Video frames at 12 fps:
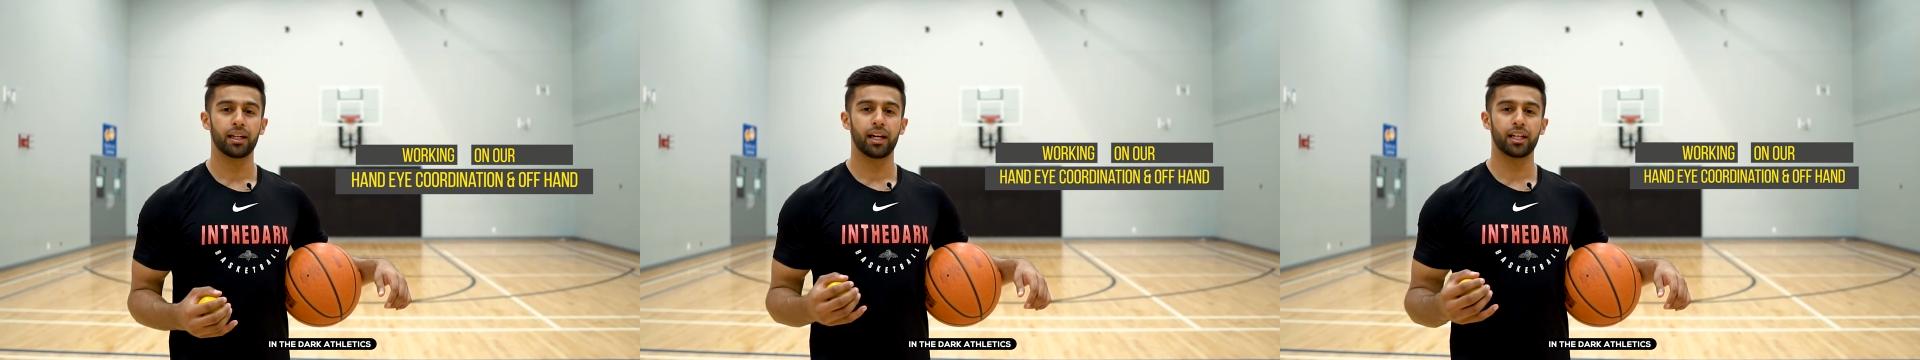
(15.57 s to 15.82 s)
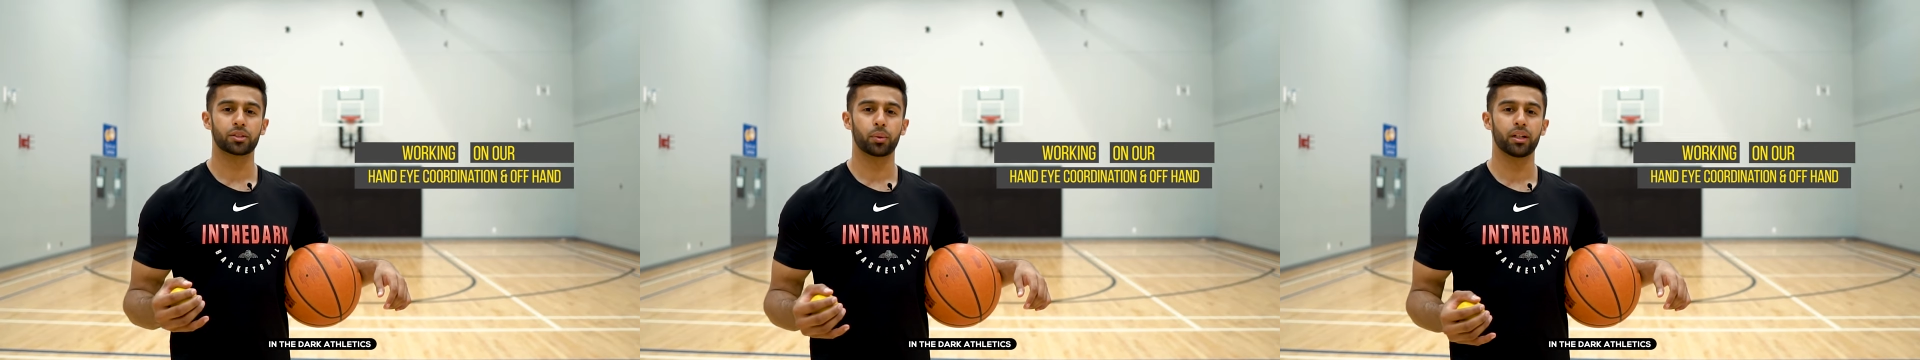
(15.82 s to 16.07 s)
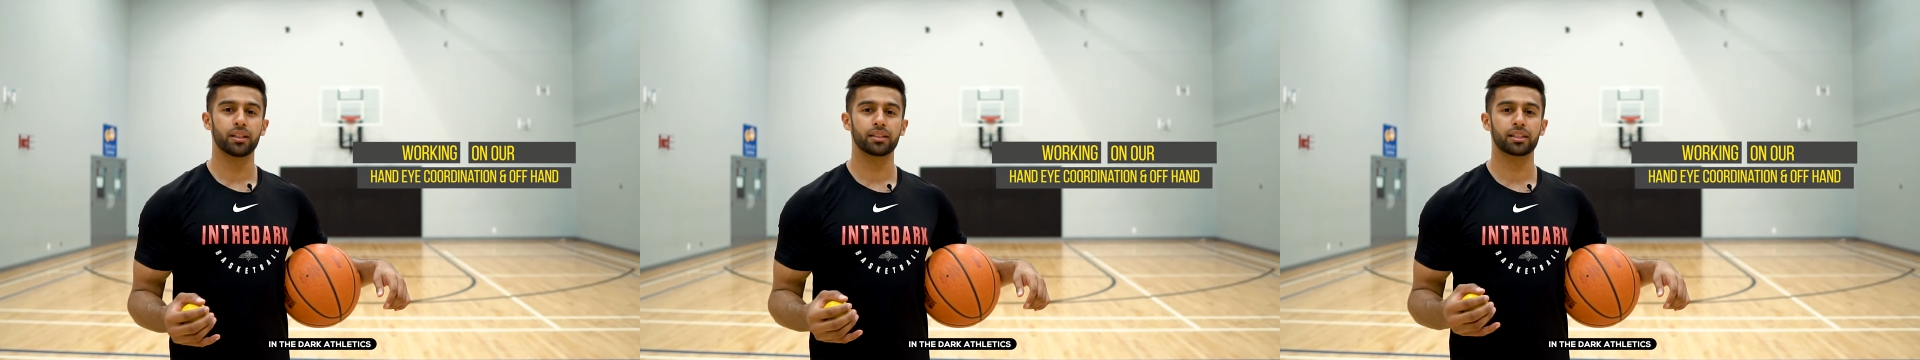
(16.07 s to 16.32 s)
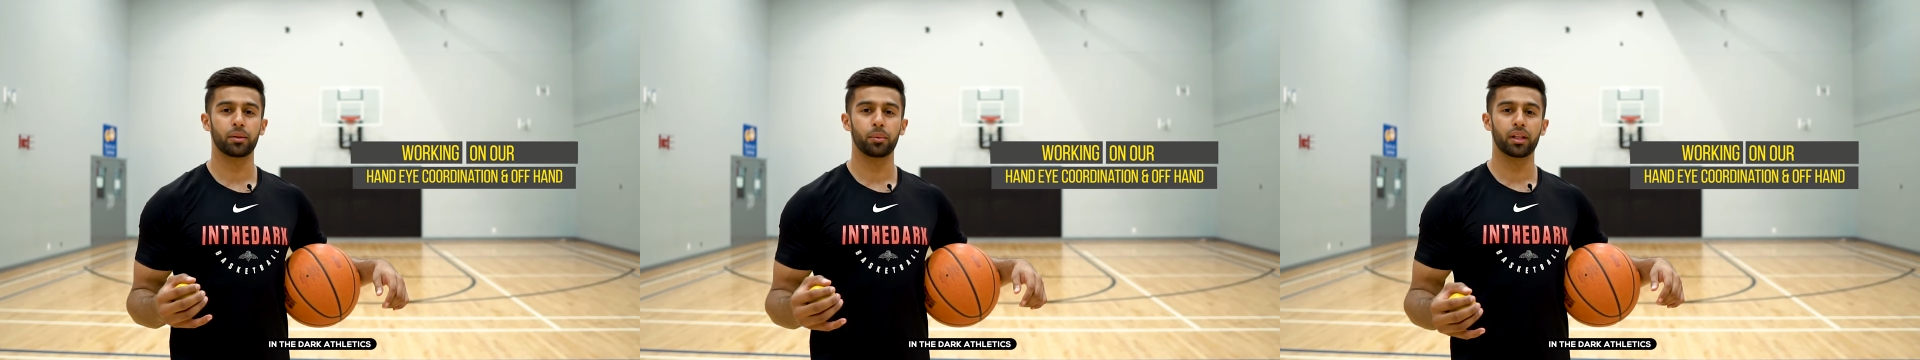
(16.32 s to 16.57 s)
as well as
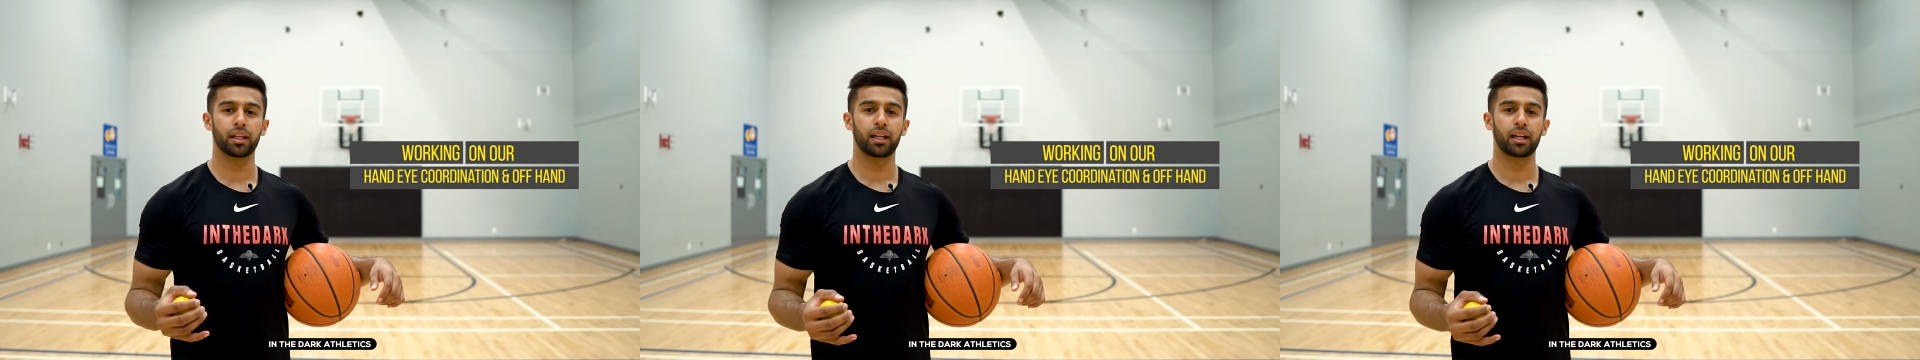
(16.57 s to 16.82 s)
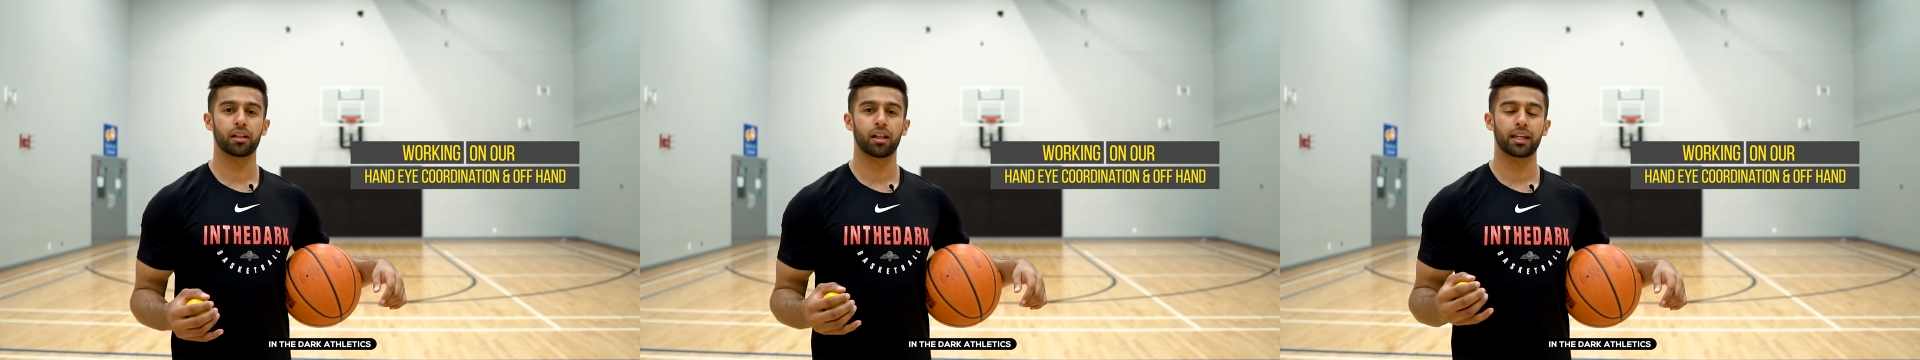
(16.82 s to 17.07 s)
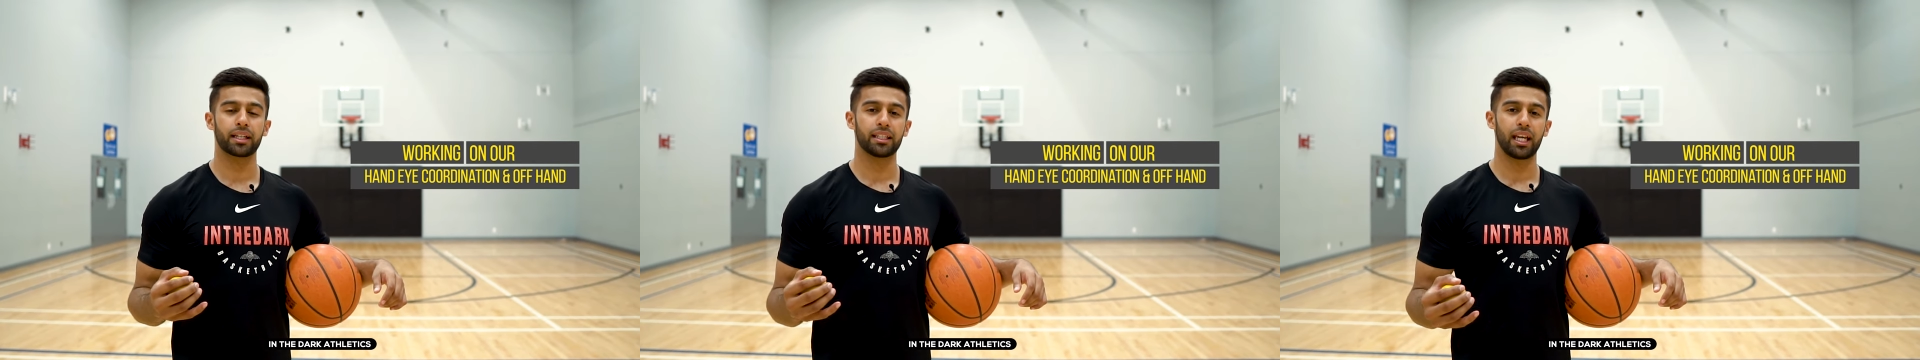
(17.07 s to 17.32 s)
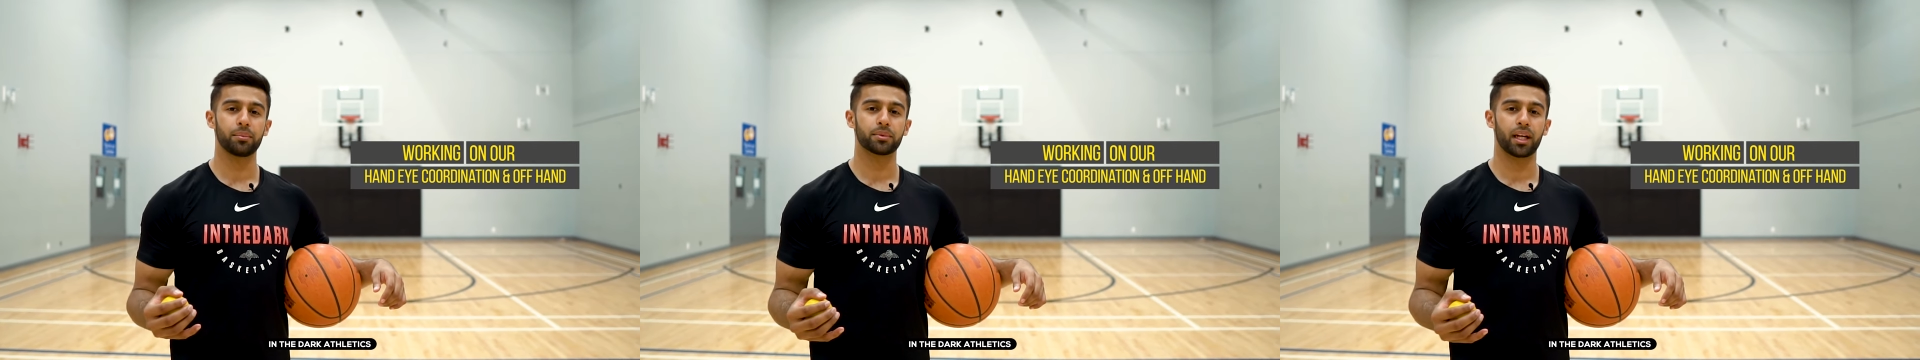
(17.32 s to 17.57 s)
simulating a lot of
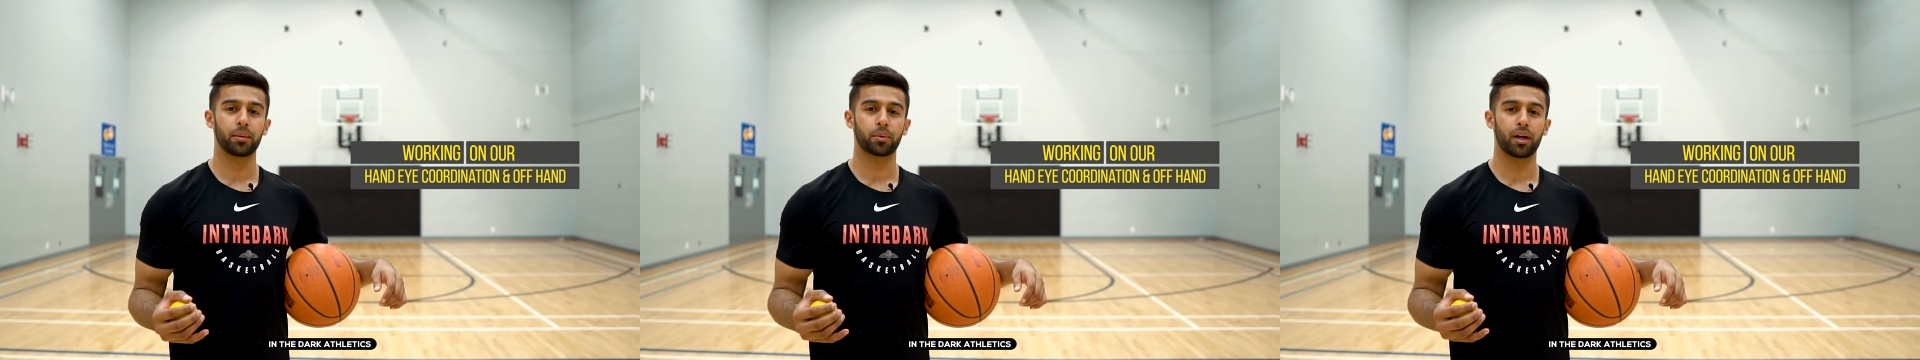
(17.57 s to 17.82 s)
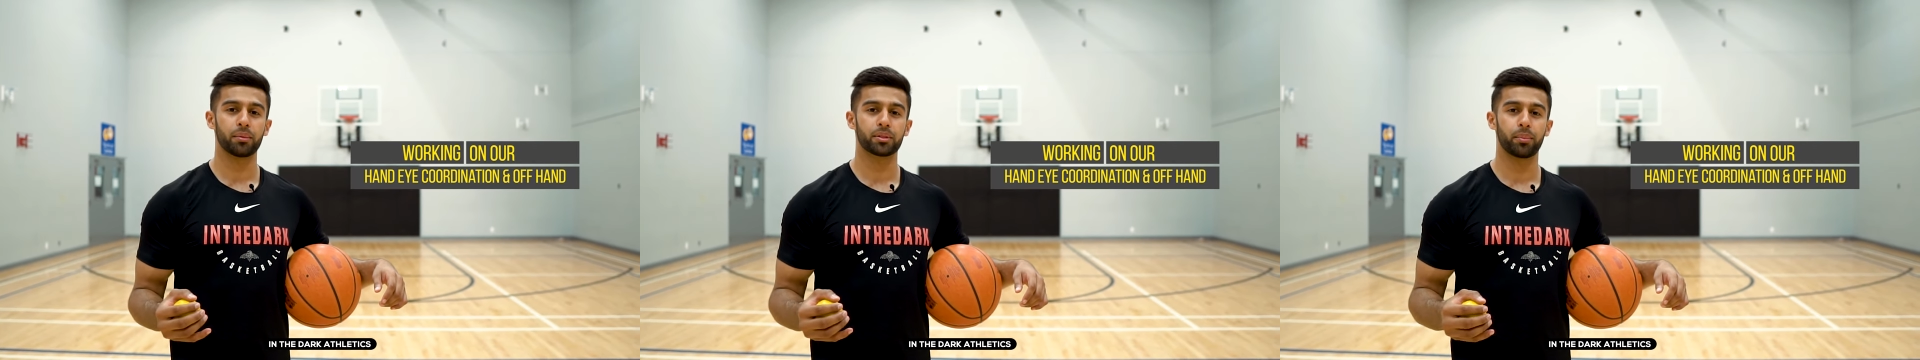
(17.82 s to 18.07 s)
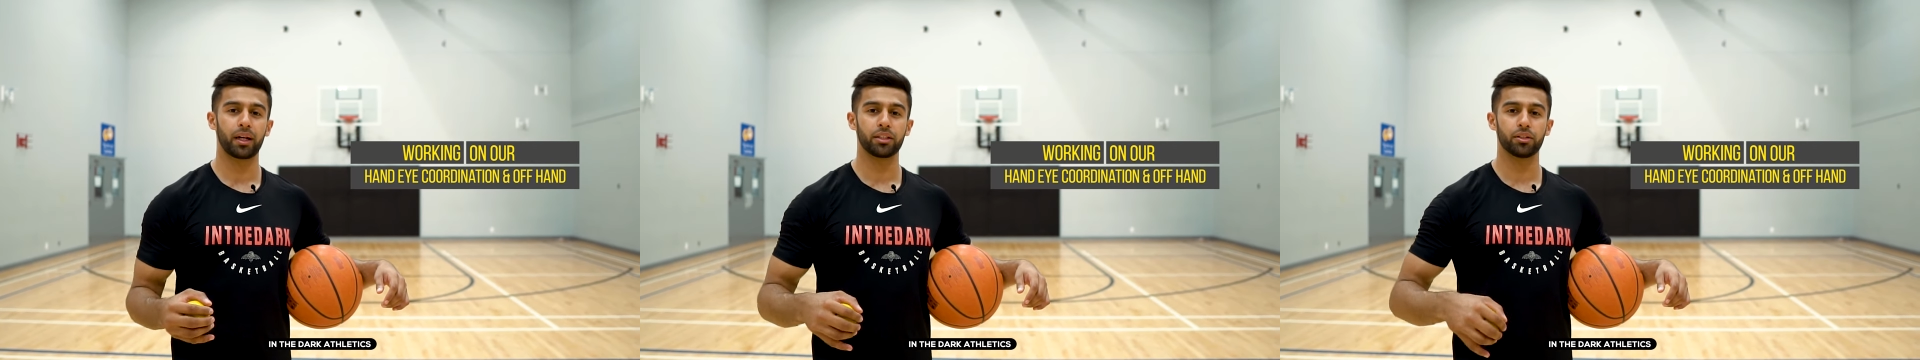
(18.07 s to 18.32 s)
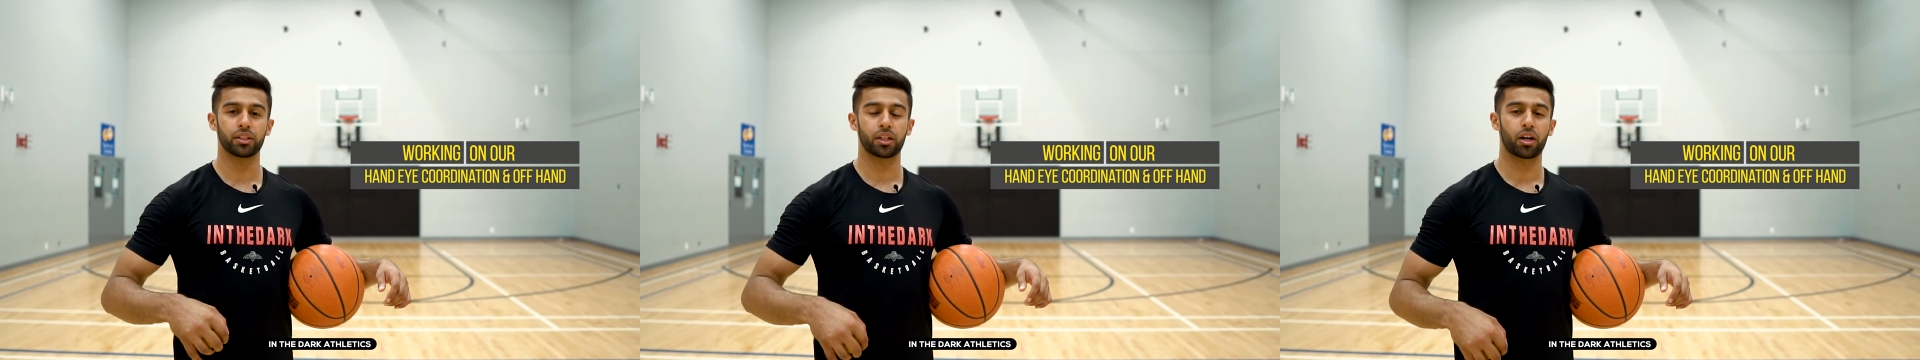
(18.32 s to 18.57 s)
game-type reps by
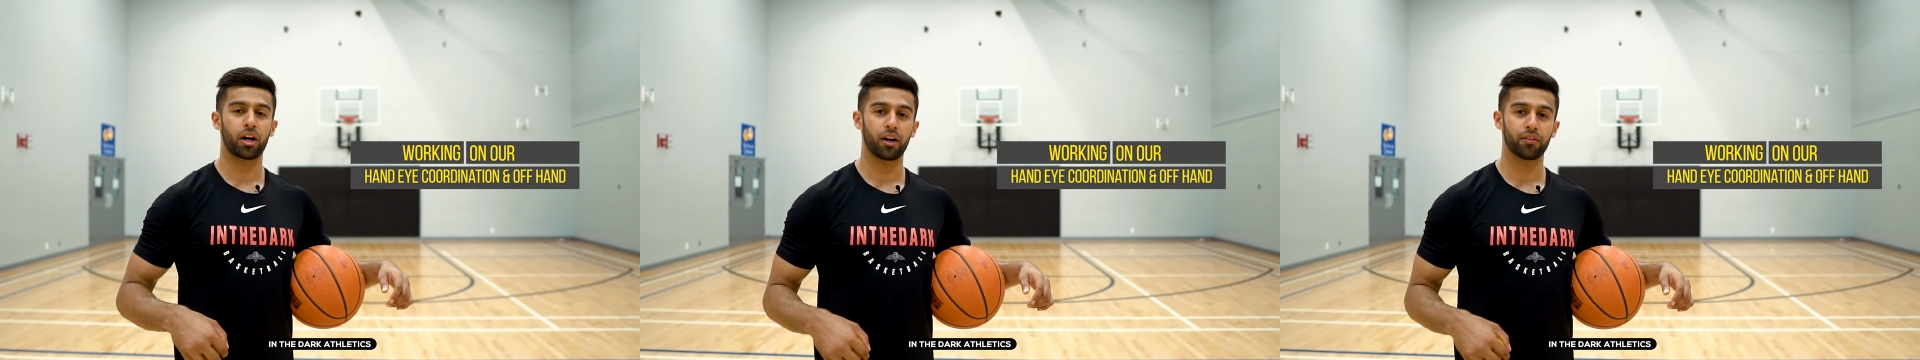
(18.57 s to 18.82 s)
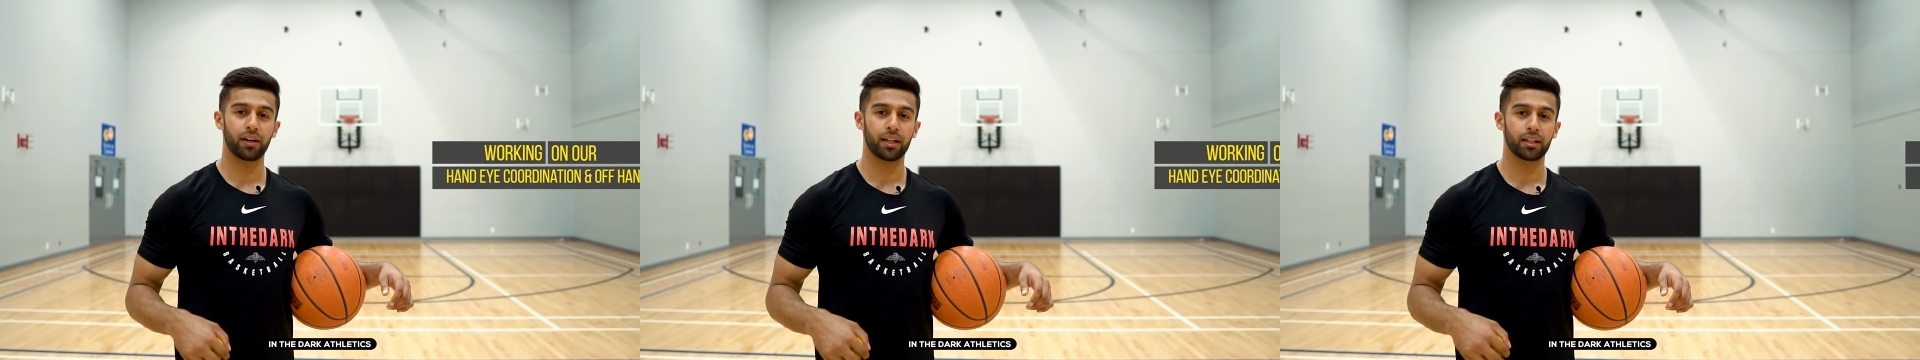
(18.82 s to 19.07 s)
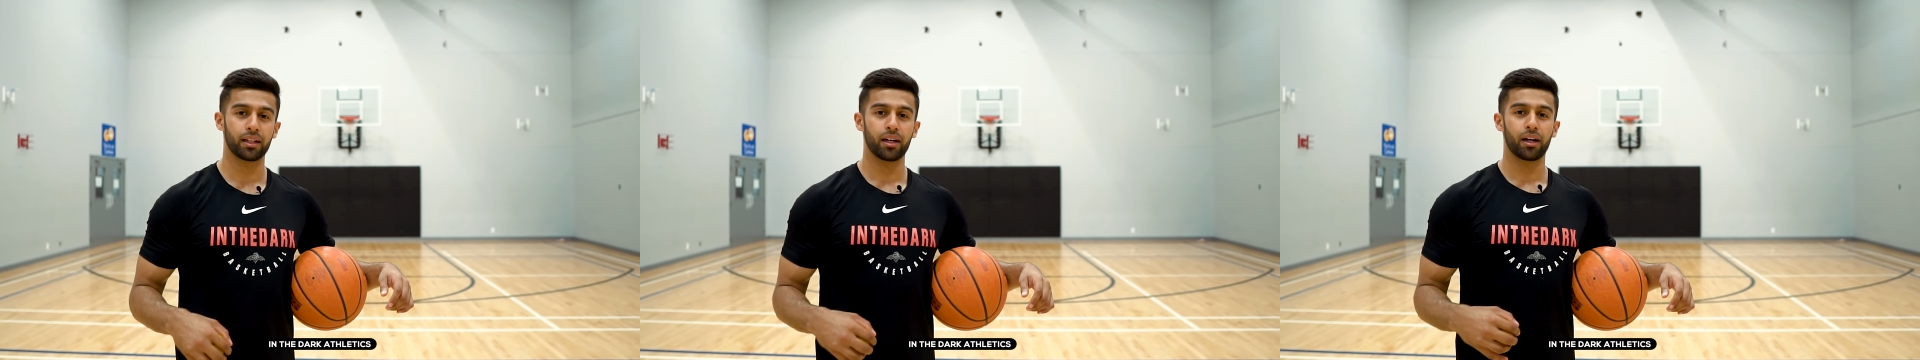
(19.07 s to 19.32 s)
using our offhand.